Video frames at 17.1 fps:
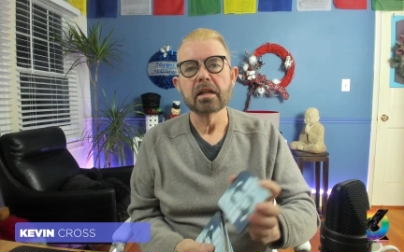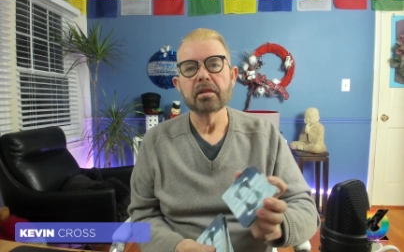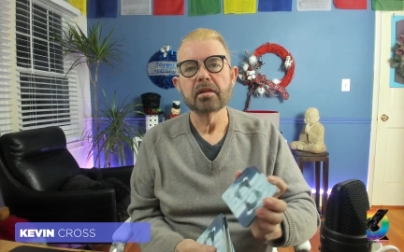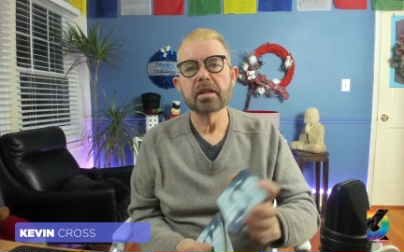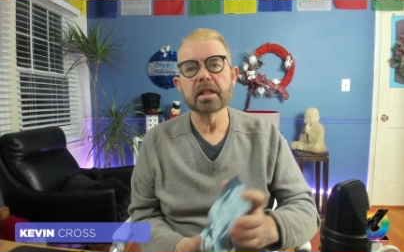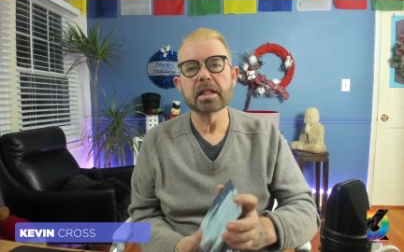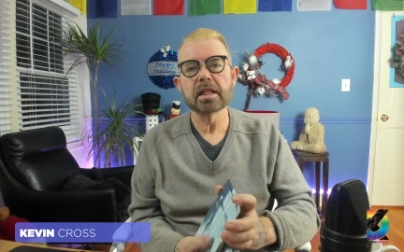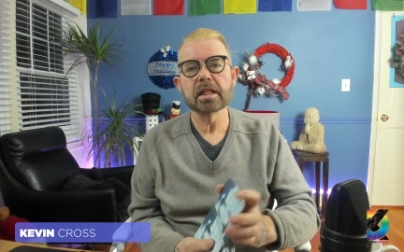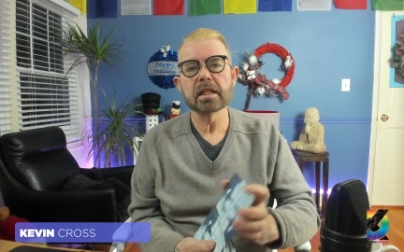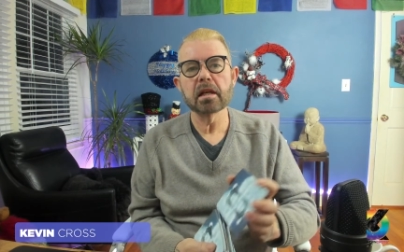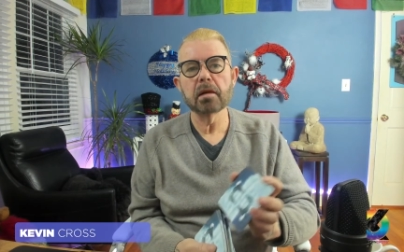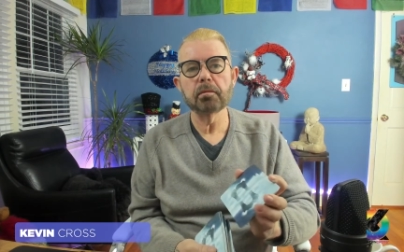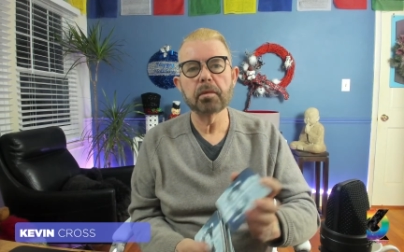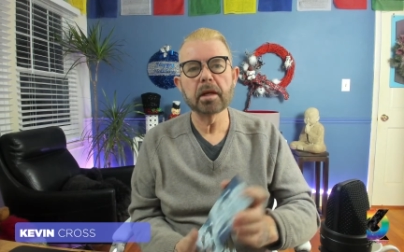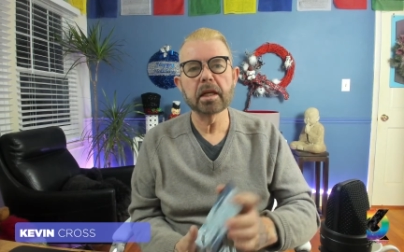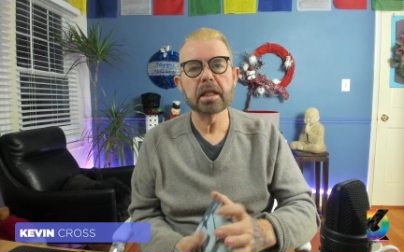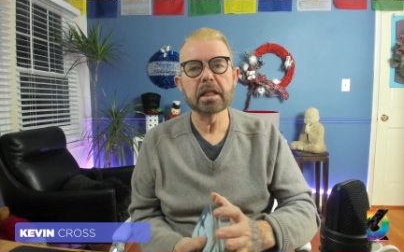this
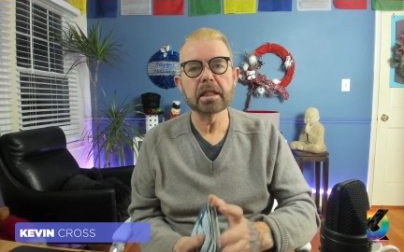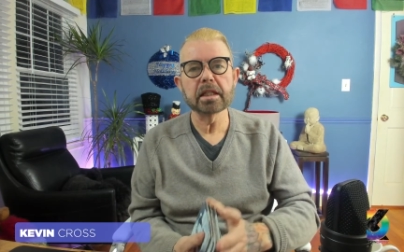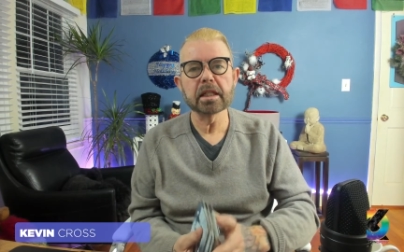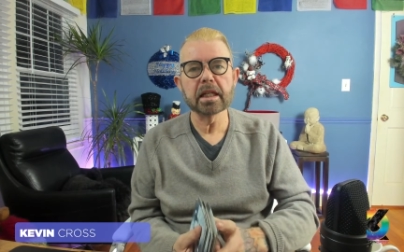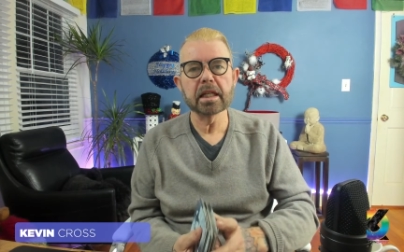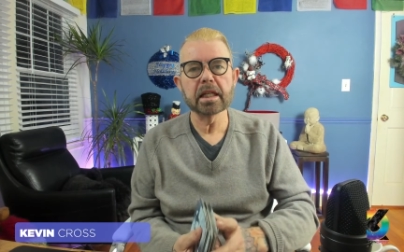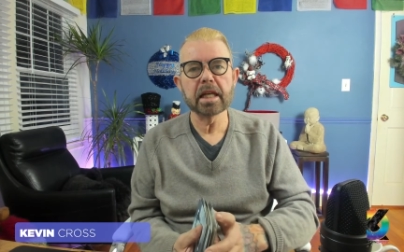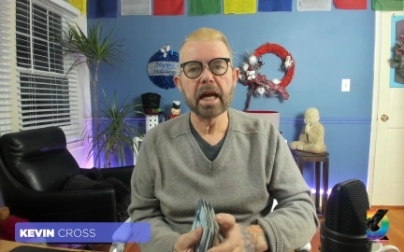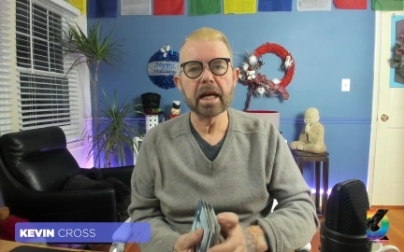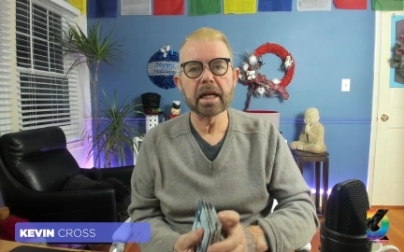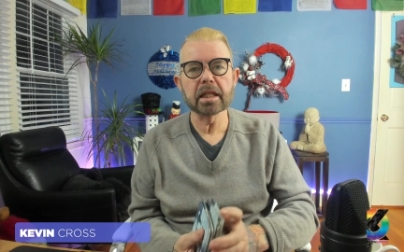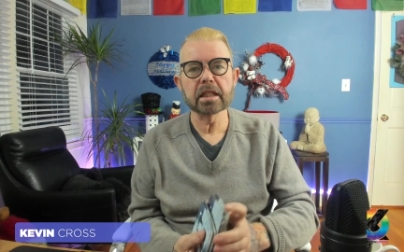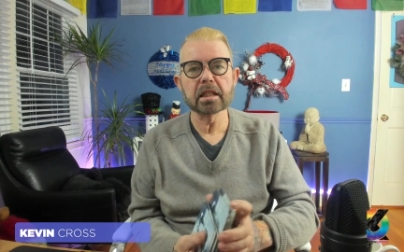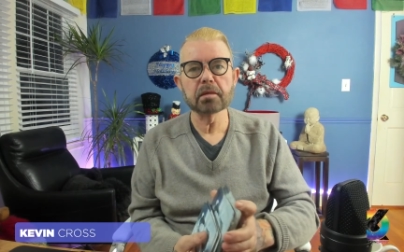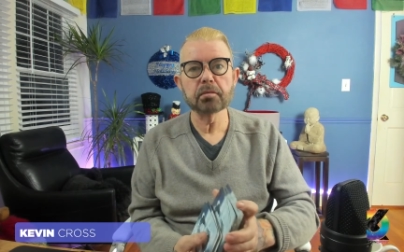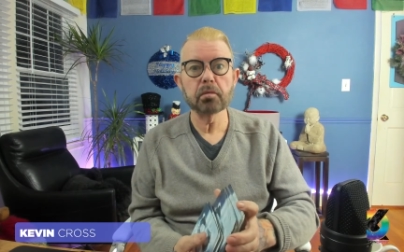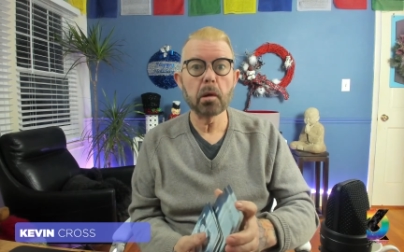ability to
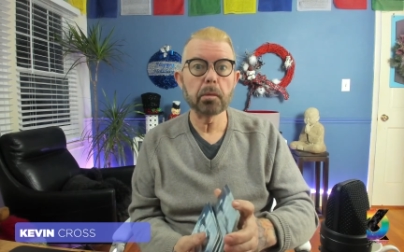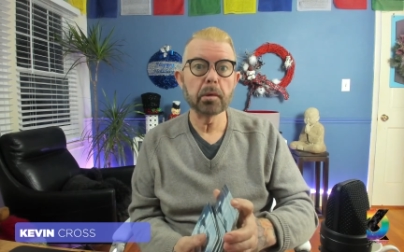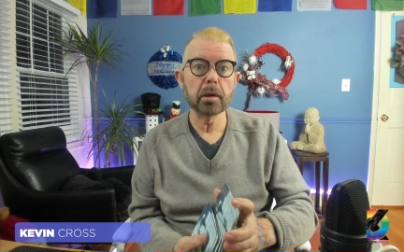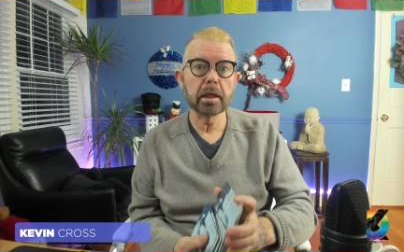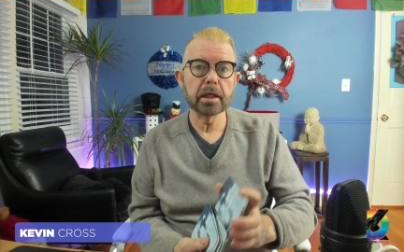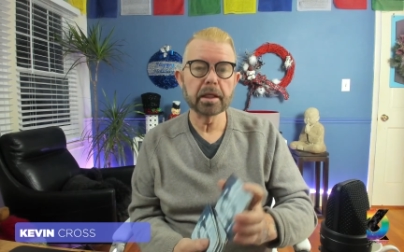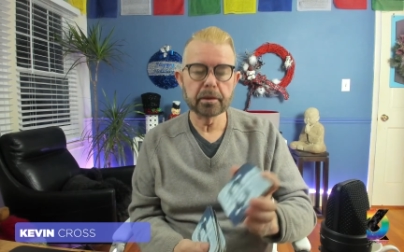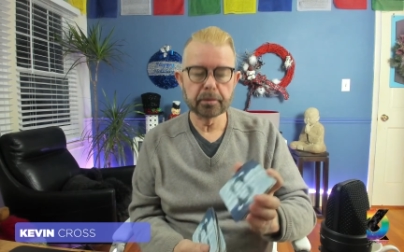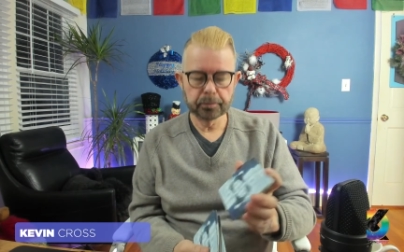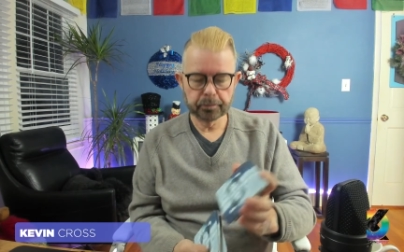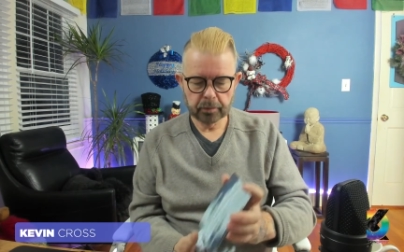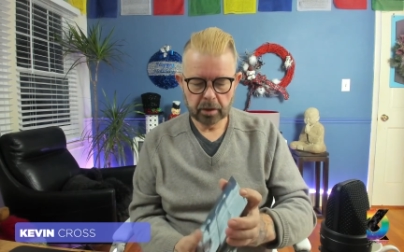connect properly.